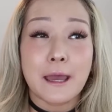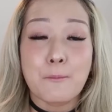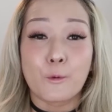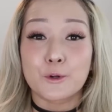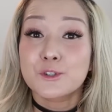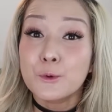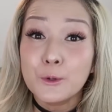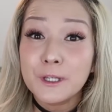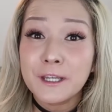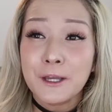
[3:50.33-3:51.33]
get more
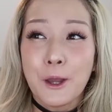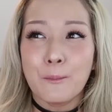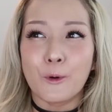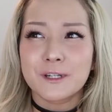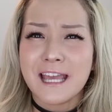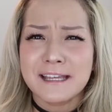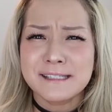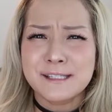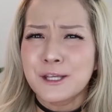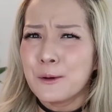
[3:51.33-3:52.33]
schooling, more
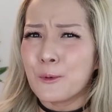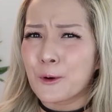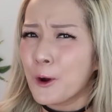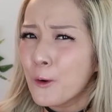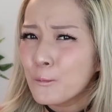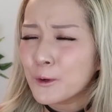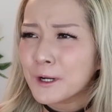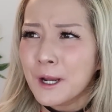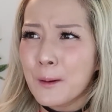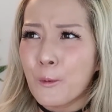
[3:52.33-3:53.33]
tests, more
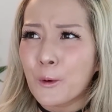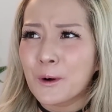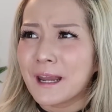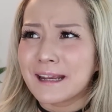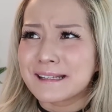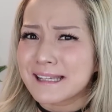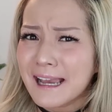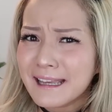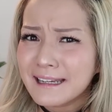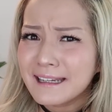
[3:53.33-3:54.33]
homework, more
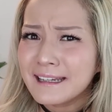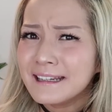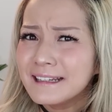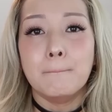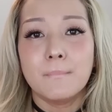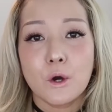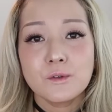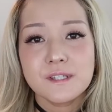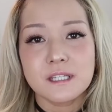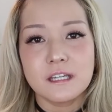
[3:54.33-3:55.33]
anxiety.
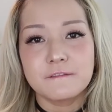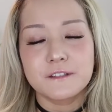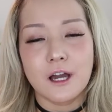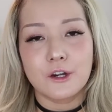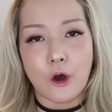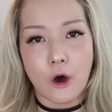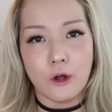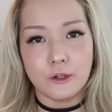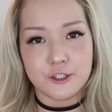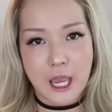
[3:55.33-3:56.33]
Most, if not
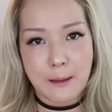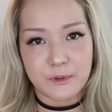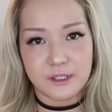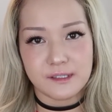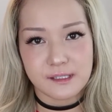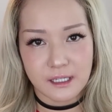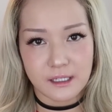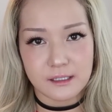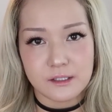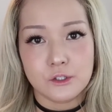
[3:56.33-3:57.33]
all, Japanese
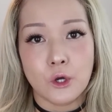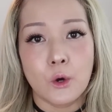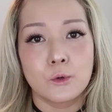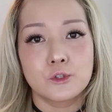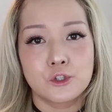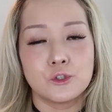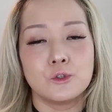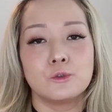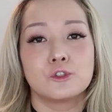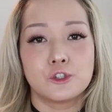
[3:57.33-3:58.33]
kids go
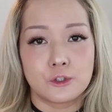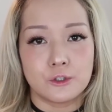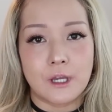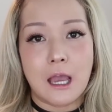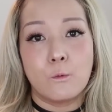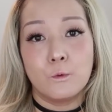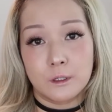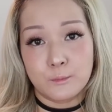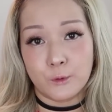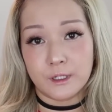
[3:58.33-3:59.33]
to juku at
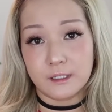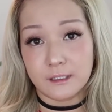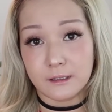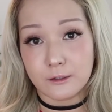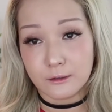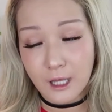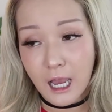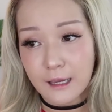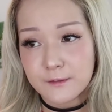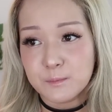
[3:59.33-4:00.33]
one point in their
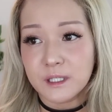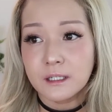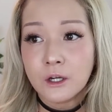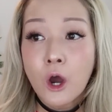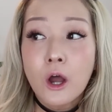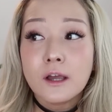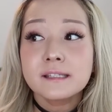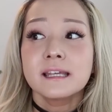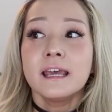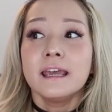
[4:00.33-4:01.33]
lives
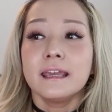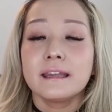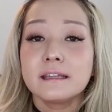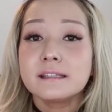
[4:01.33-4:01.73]
because it